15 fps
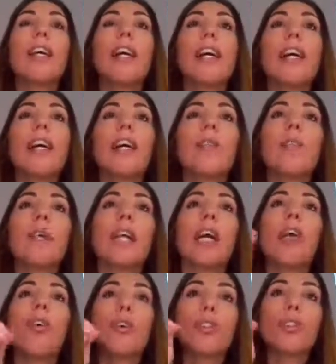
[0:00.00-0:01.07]
but I
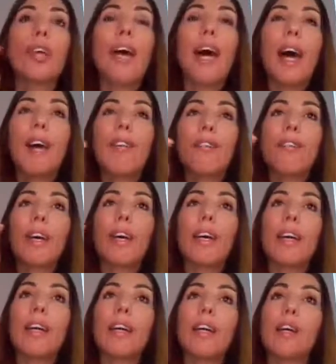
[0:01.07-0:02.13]
also have
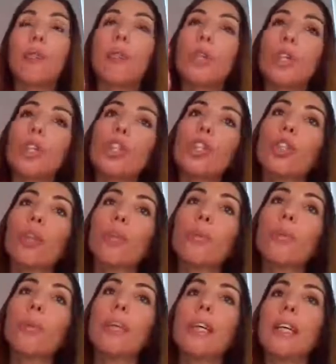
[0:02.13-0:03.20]
a
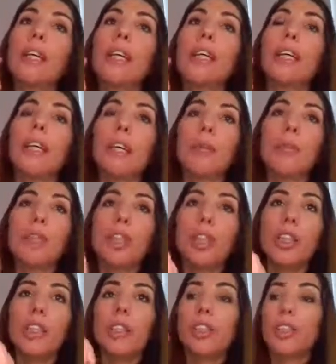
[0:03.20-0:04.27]
workshop that I'm
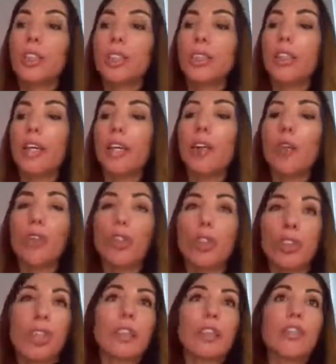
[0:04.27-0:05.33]
creating just now
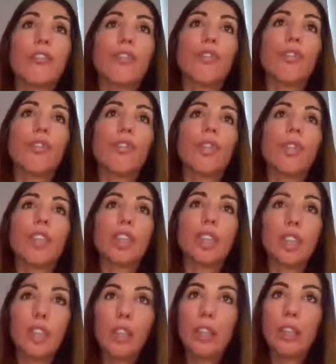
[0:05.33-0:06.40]
just for the
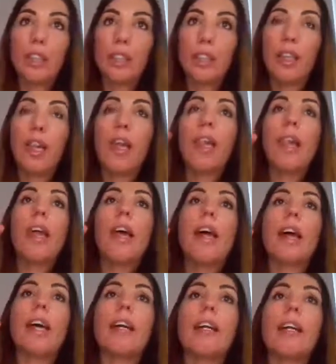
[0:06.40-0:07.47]
shading,
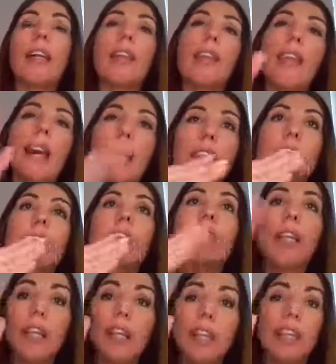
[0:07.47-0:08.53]
and that's going
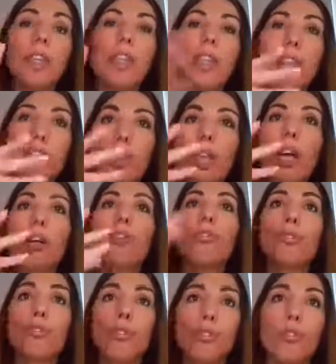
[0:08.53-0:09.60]
to teach how
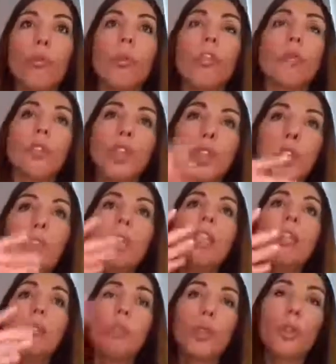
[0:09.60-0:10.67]
to do with the machine
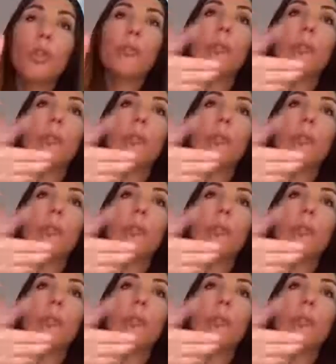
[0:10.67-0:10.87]
and more the